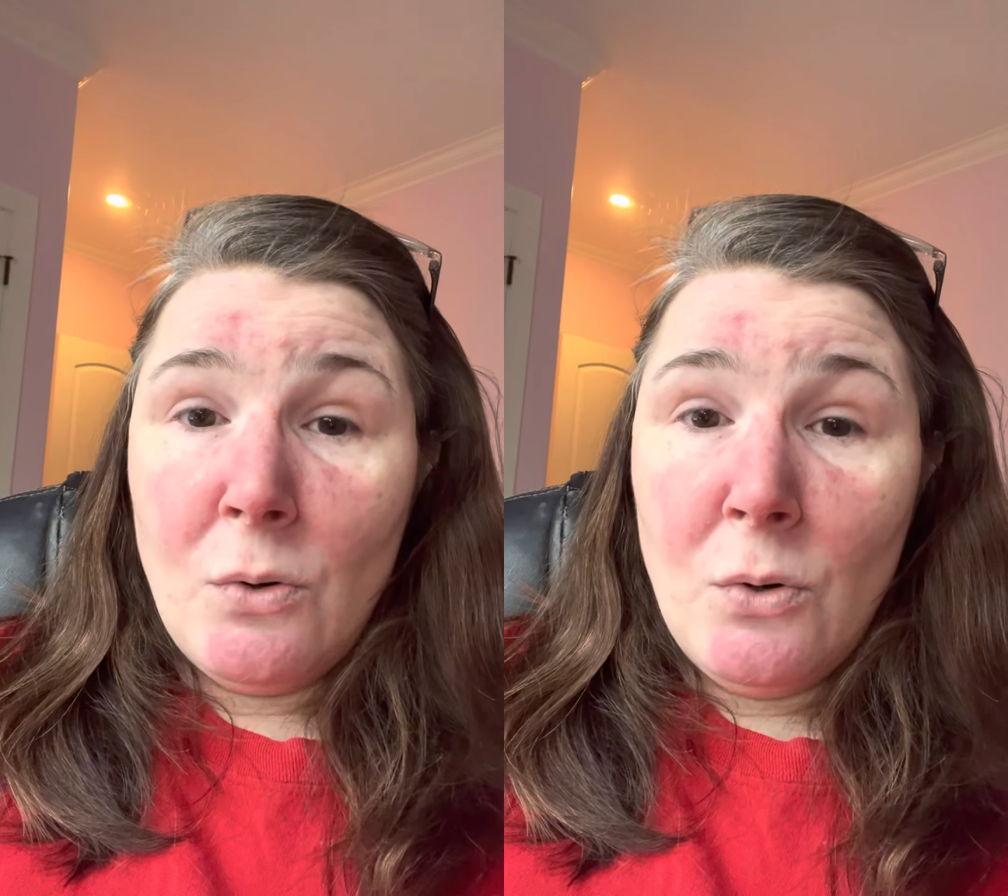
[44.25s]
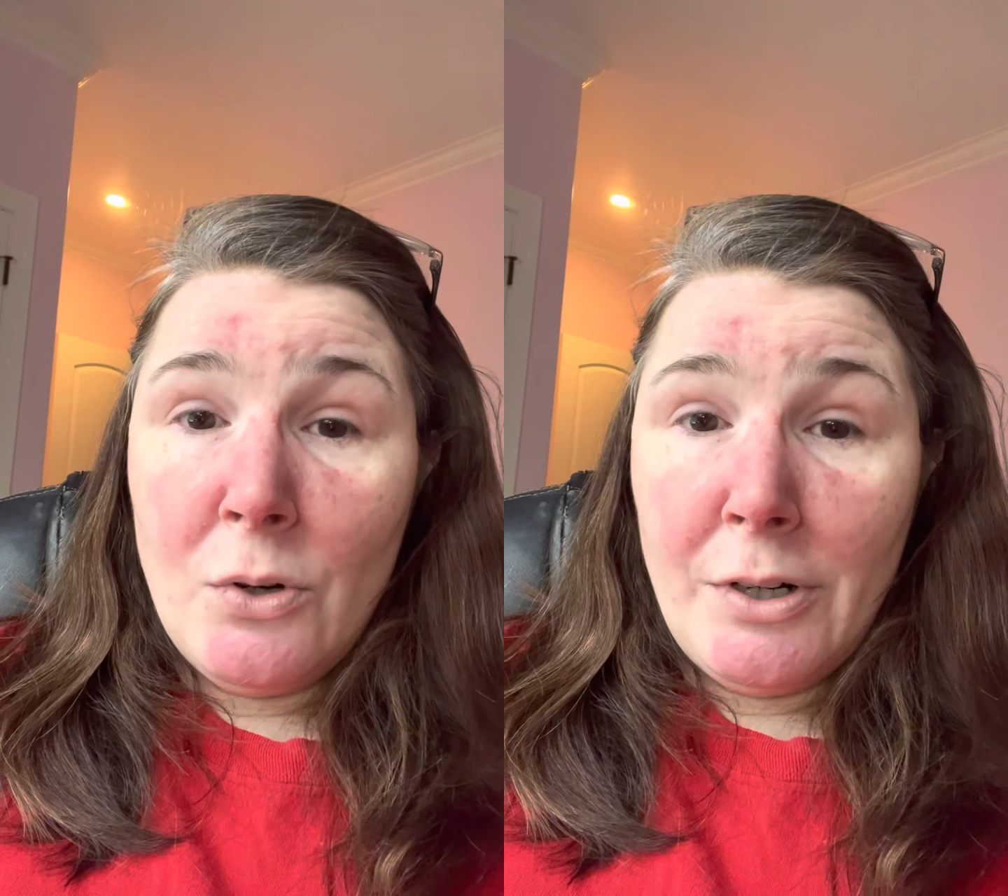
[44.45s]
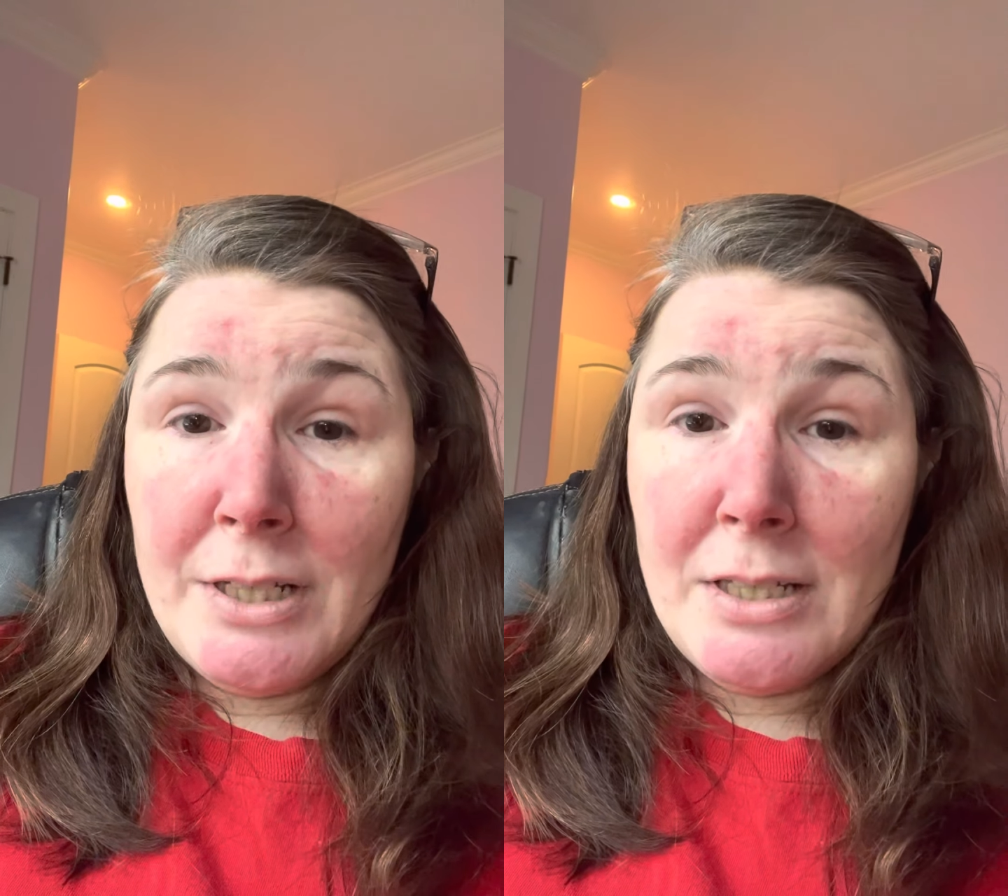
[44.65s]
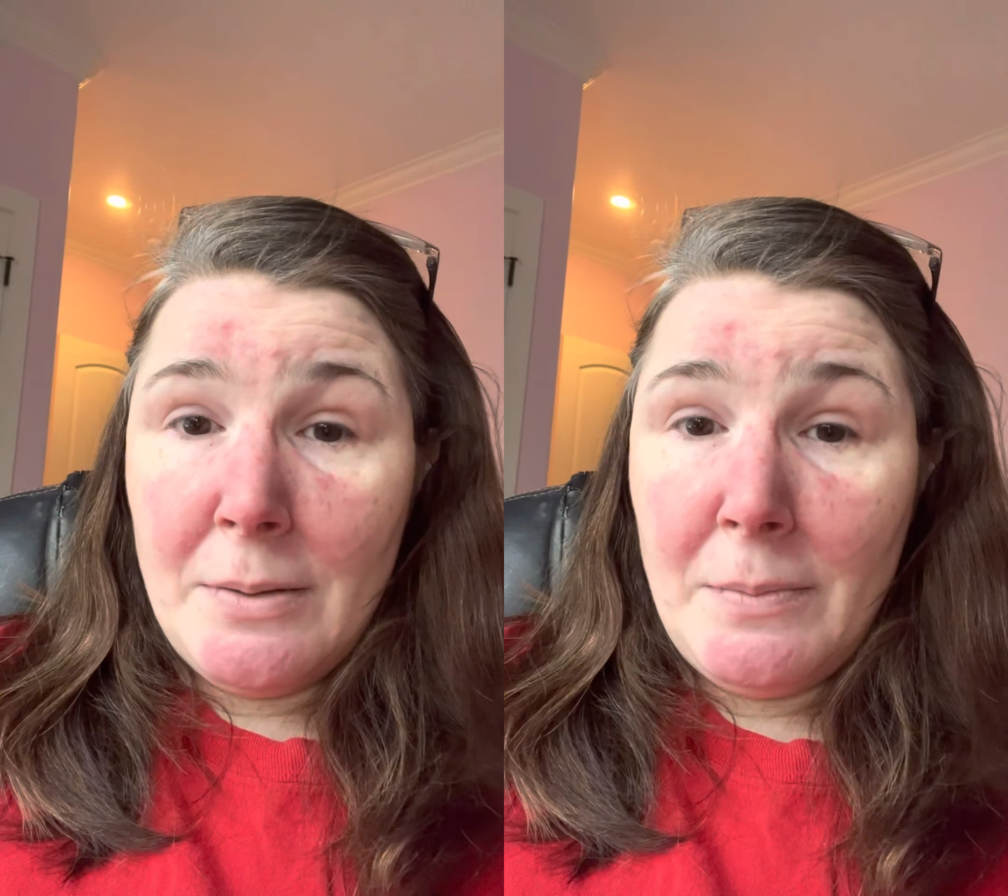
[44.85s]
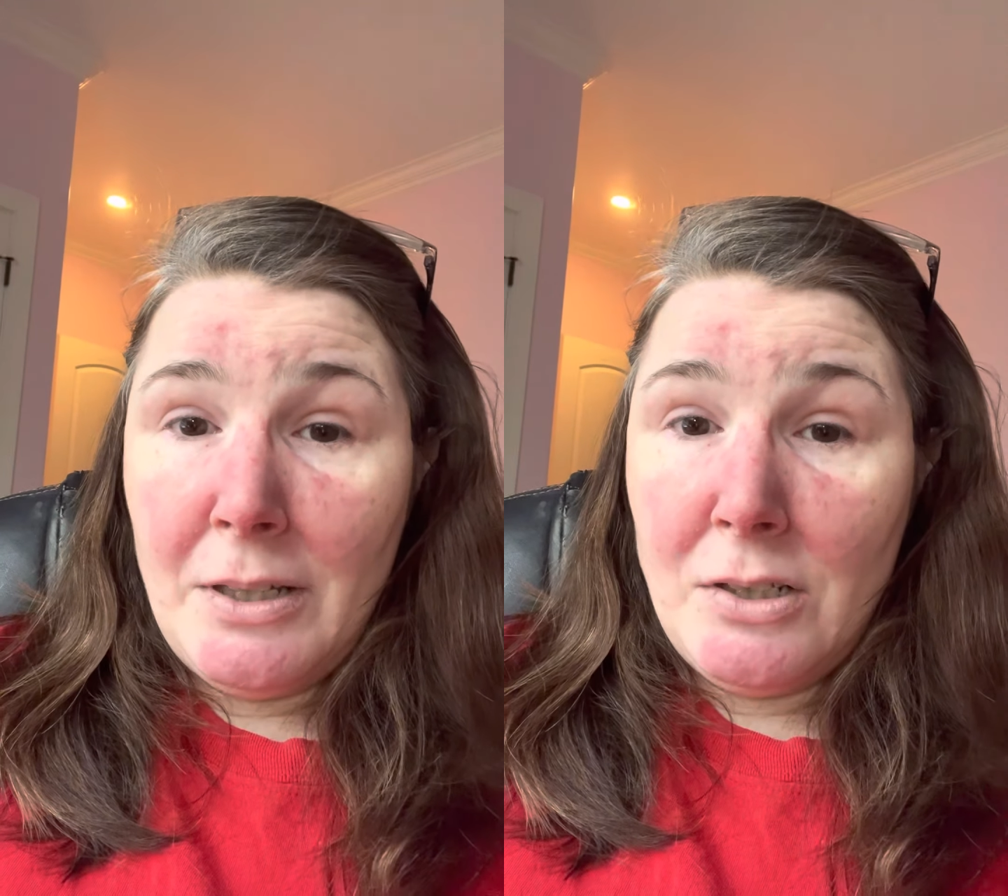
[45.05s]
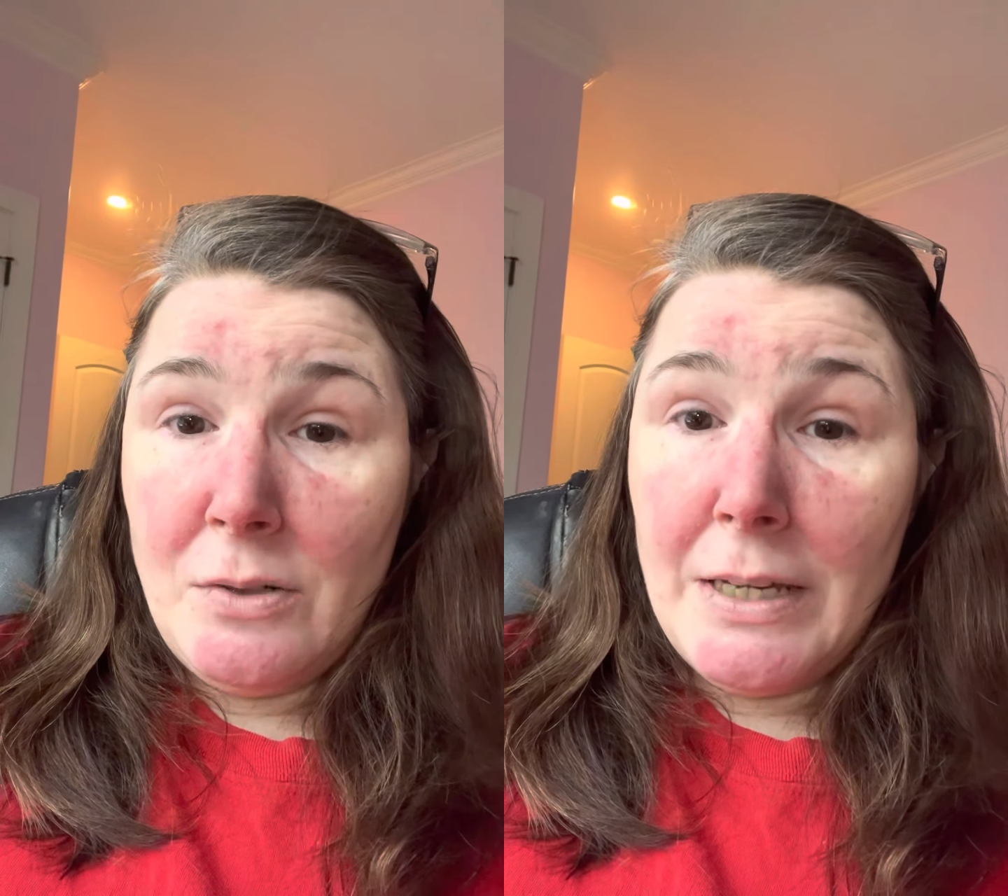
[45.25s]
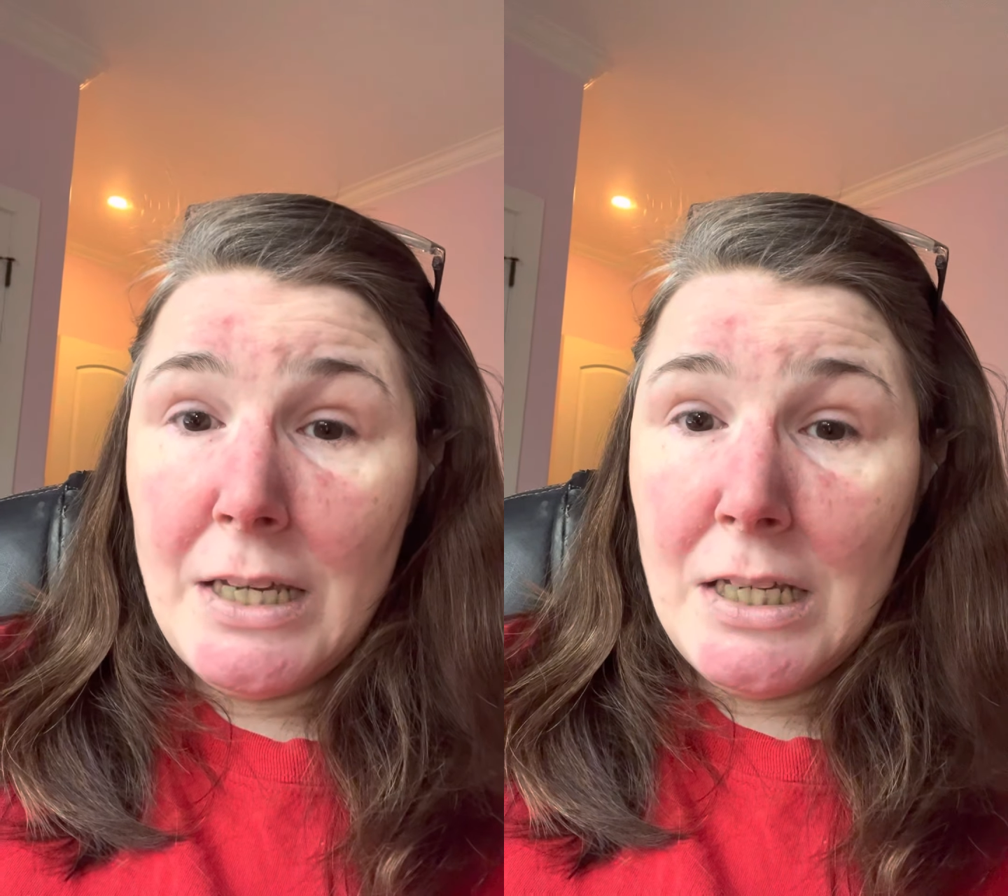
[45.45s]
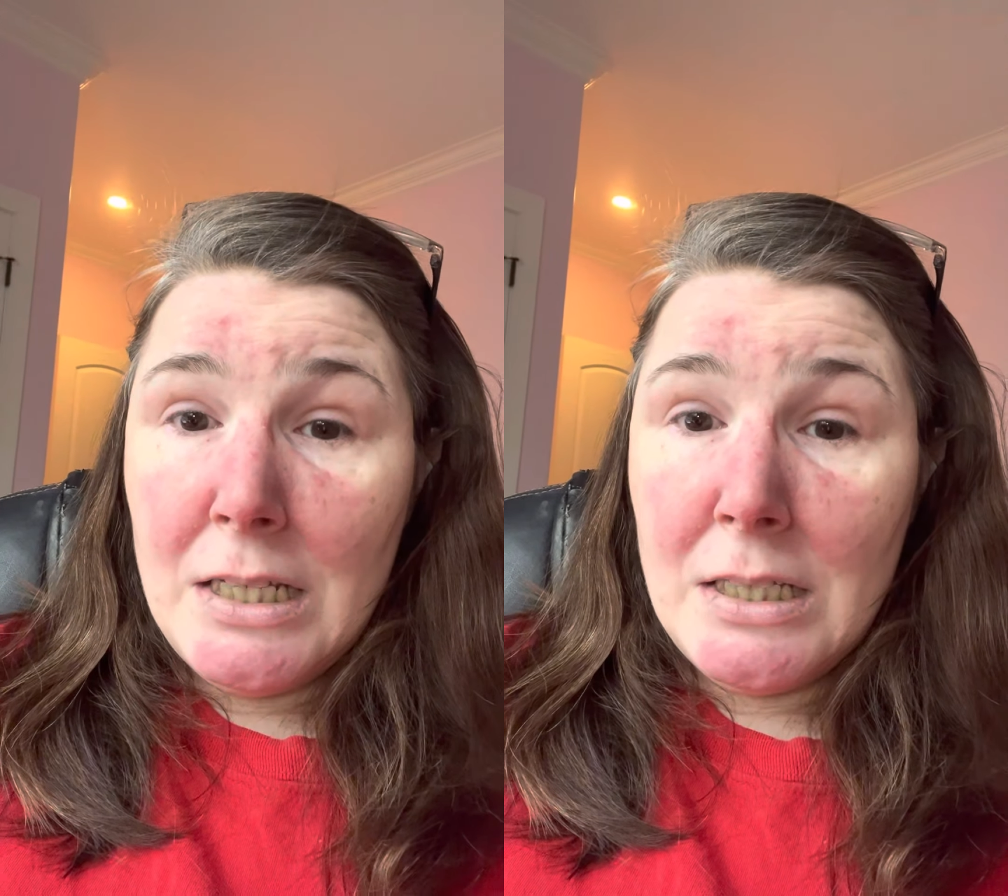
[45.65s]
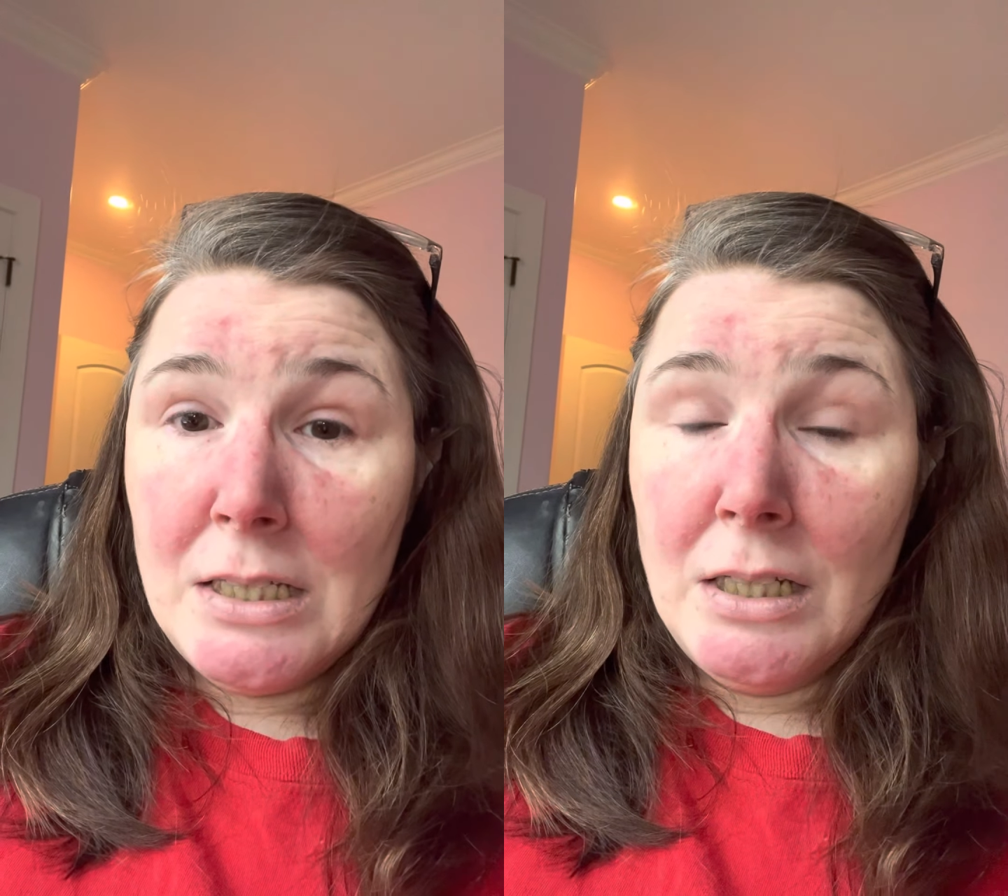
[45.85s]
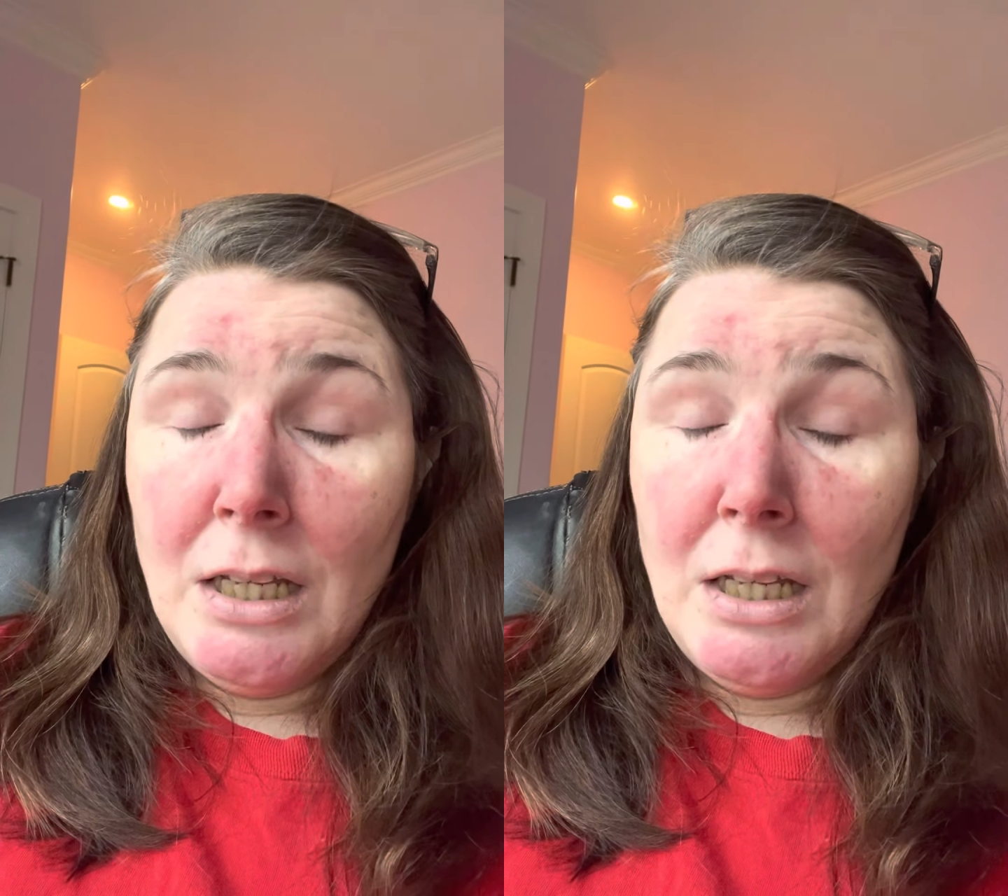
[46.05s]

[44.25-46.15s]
ordering something to eat.